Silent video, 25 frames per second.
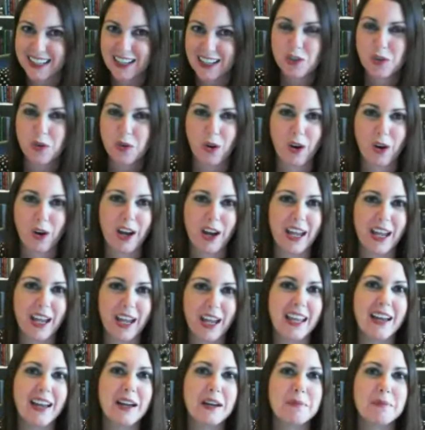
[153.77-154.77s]

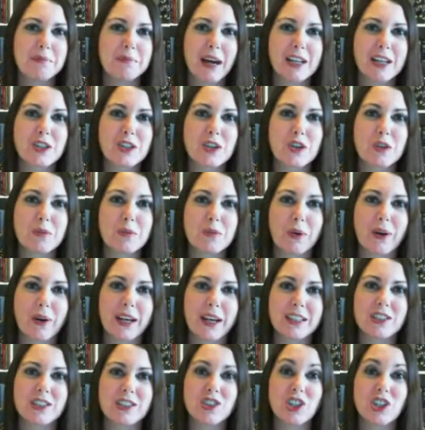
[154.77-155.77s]
Troy, my 2
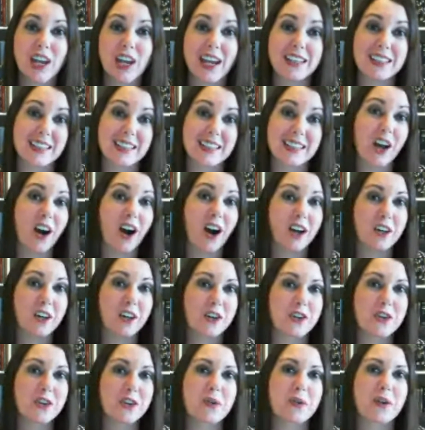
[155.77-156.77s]
boys, Chase and
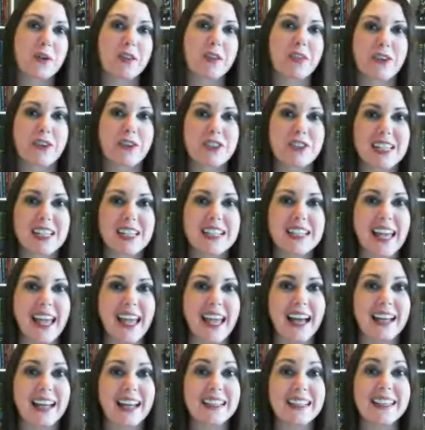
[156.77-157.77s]
Connor, who are 13
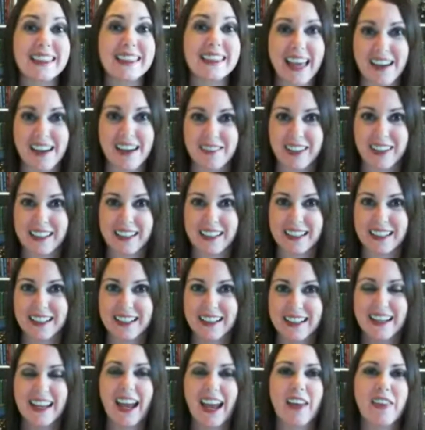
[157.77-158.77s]
and 11,
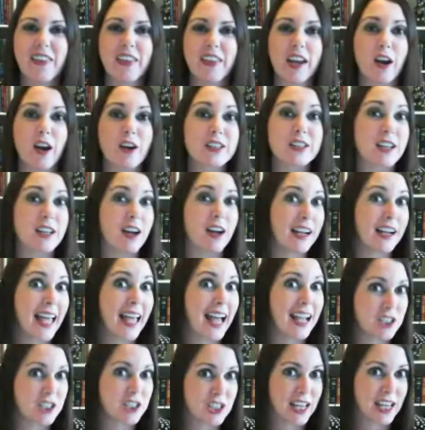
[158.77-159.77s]
and then our dog,
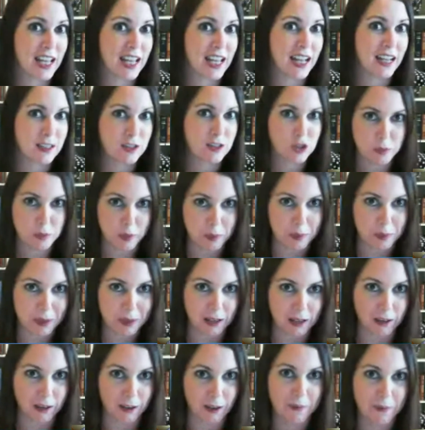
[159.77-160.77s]
#the Super
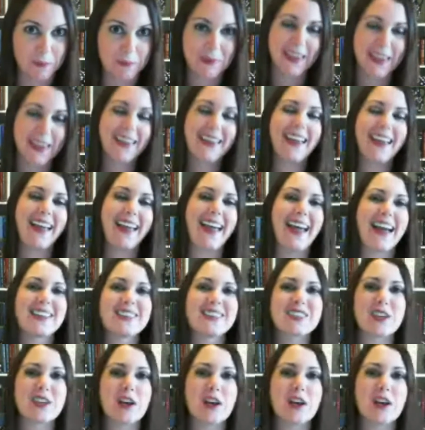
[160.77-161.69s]
Beagle. And so,